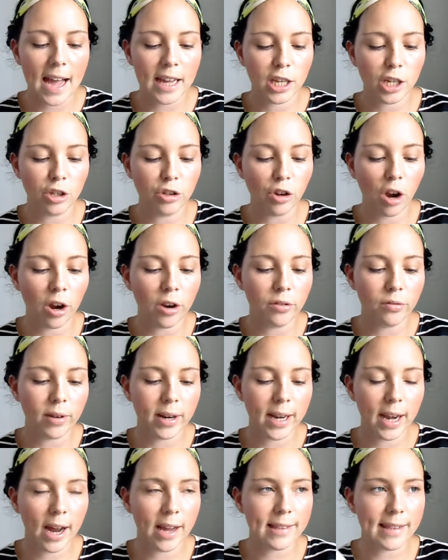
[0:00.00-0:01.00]
You don't
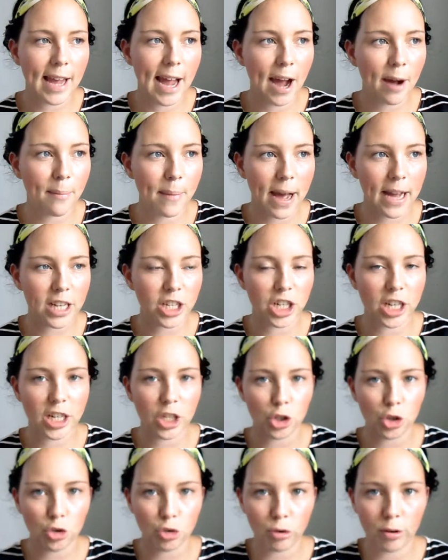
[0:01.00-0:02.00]
realise how much
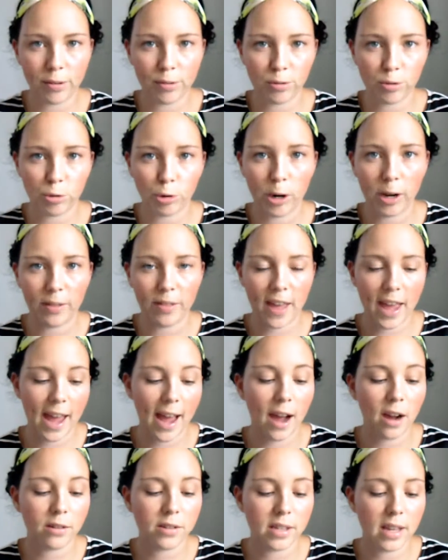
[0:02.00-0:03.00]
it drifts throughout the
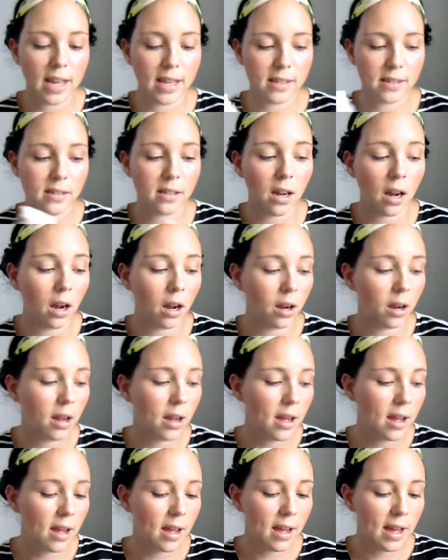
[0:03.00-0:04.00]
house, and so
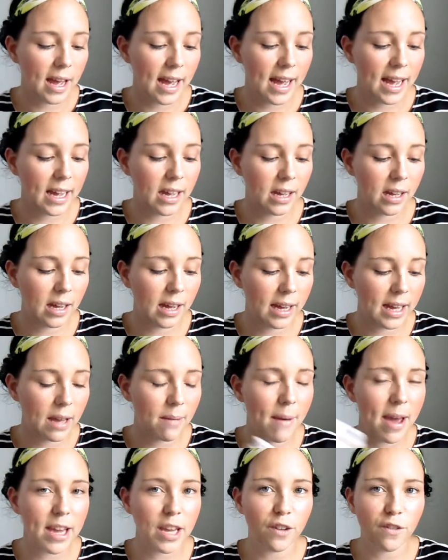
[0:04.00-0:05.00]
it can
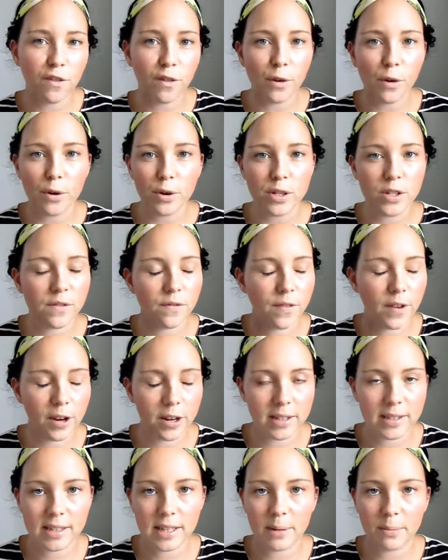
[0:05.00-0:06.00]
make your floors
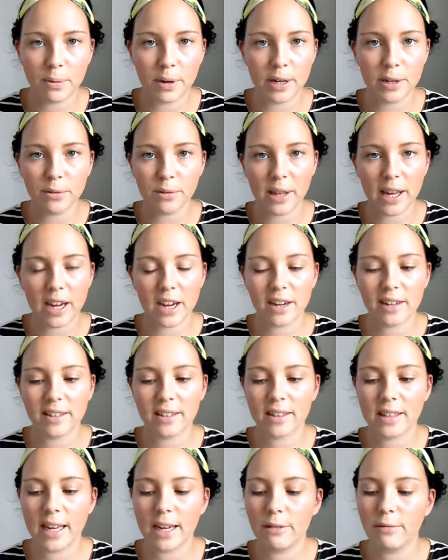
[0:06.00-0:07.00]
very slippery and all that kind of
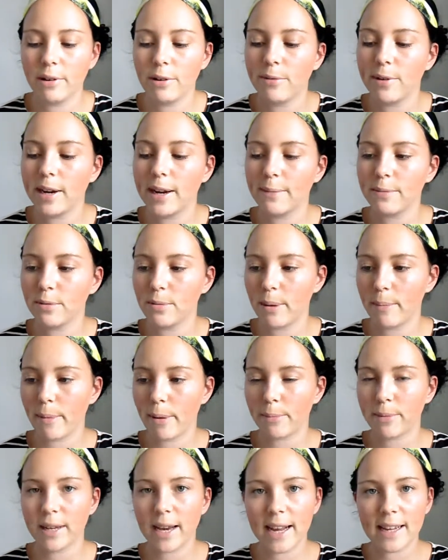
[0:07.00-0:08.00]
thing. We went up to my
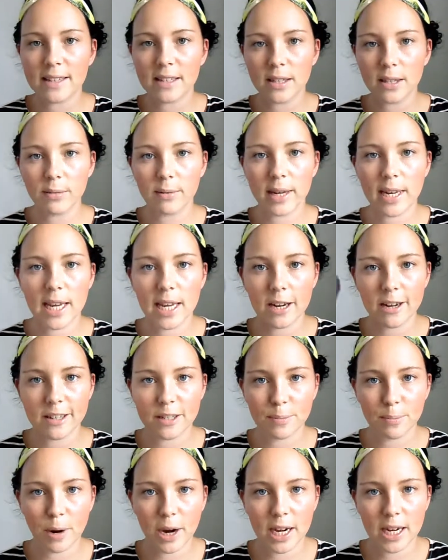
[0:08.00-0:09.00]
mum and dad's on the weekend. I
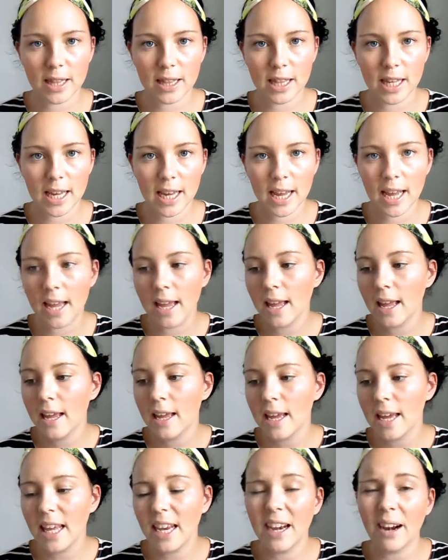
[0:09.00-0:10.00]
sprayed it there.
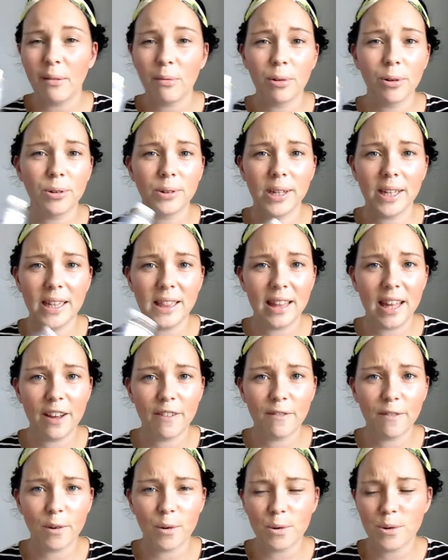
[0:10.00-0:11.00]
Ended up ruining their
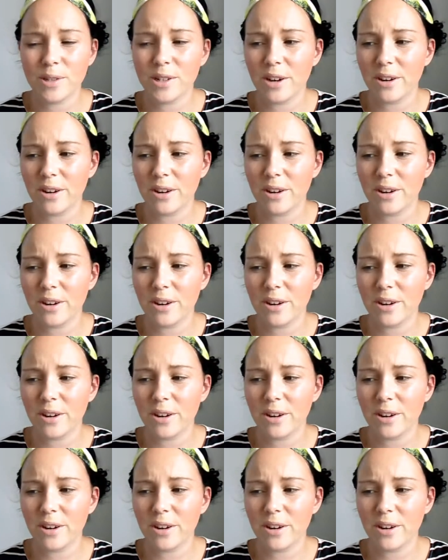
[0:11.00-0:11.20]
floors.